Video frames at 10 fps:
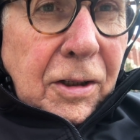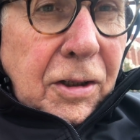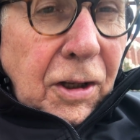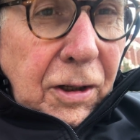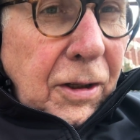
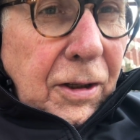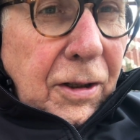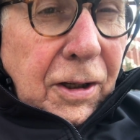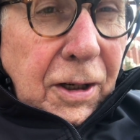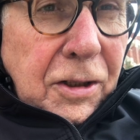the
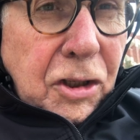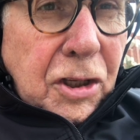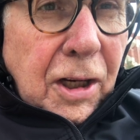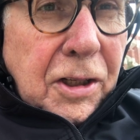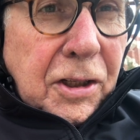
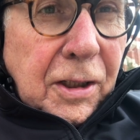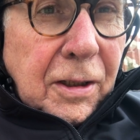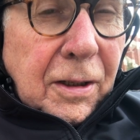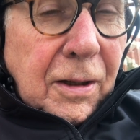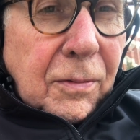legislation,
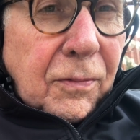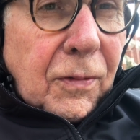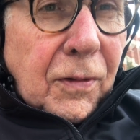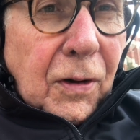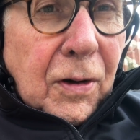the
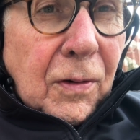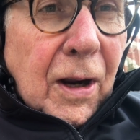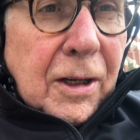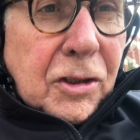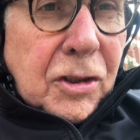voting
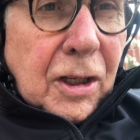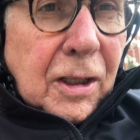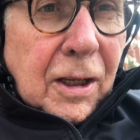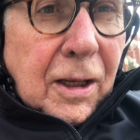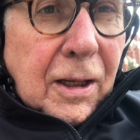rights
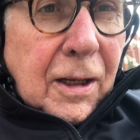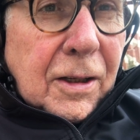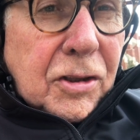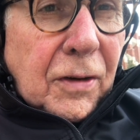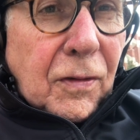and
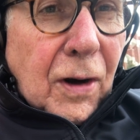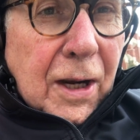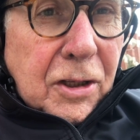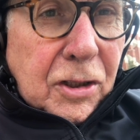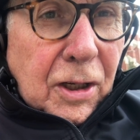the civil
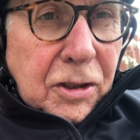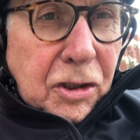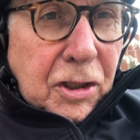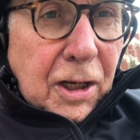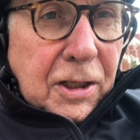rights
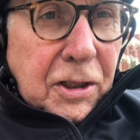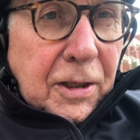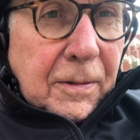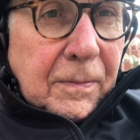legislation.